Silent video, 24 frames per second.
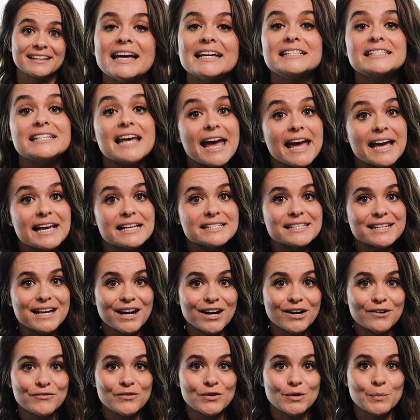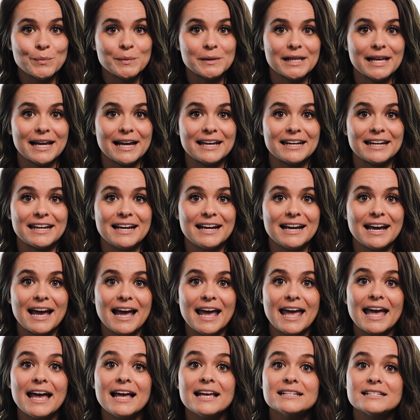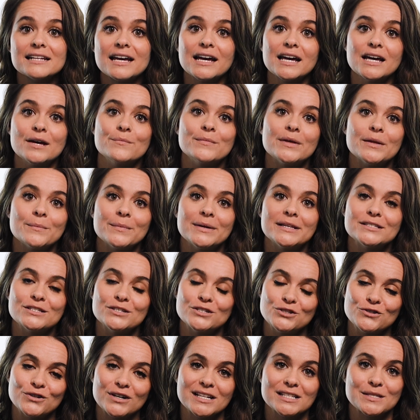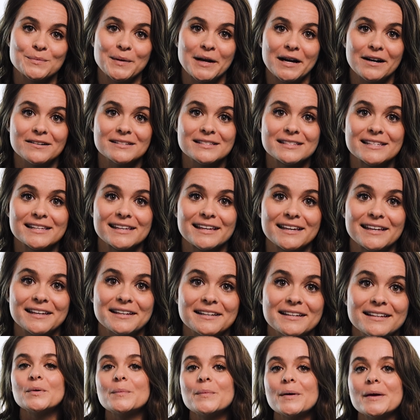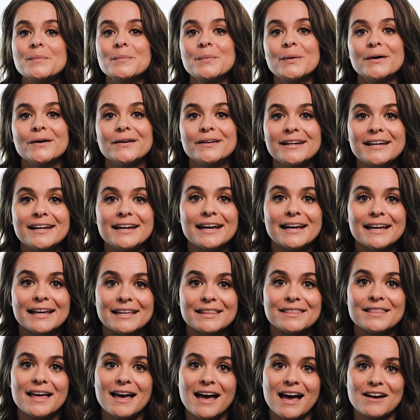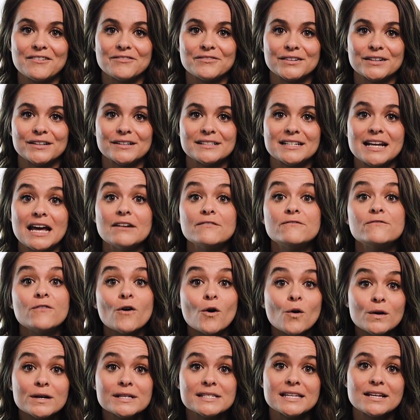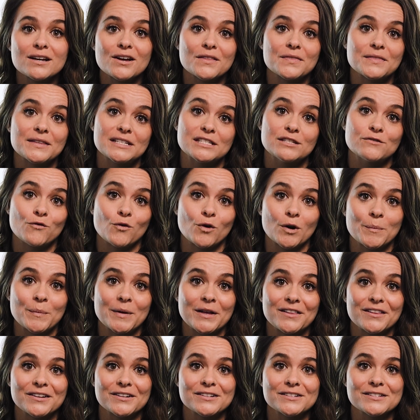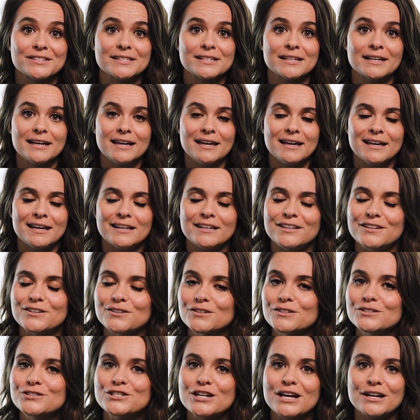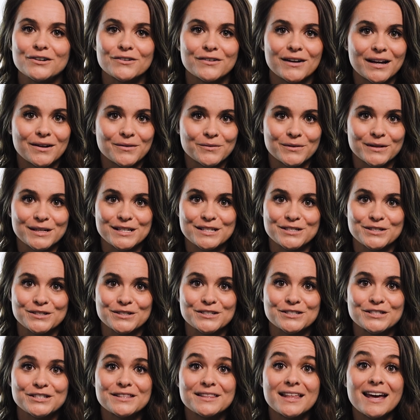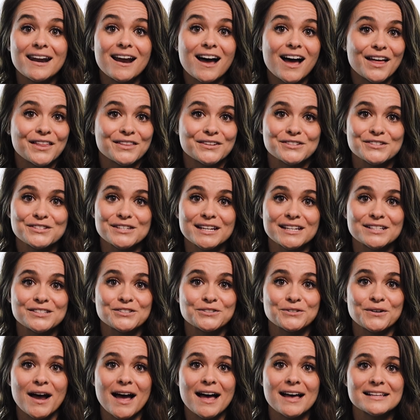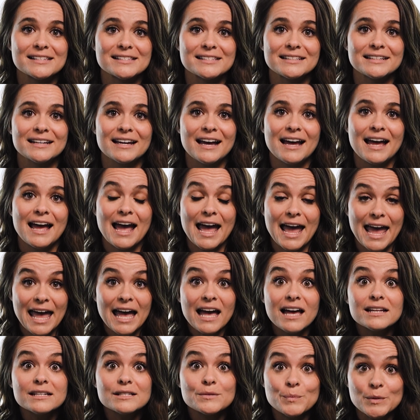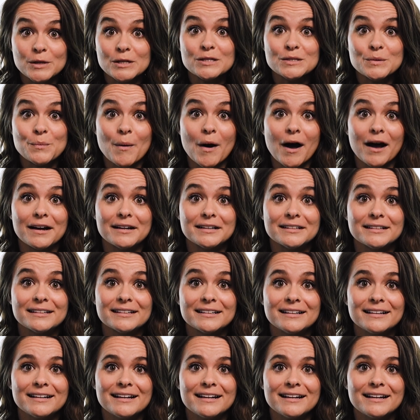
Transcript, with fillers: It takes careful planning and a commitment to transparency. But by putting in the effort and focusing on these four pillars, you'll generate research that others can trust and build upon.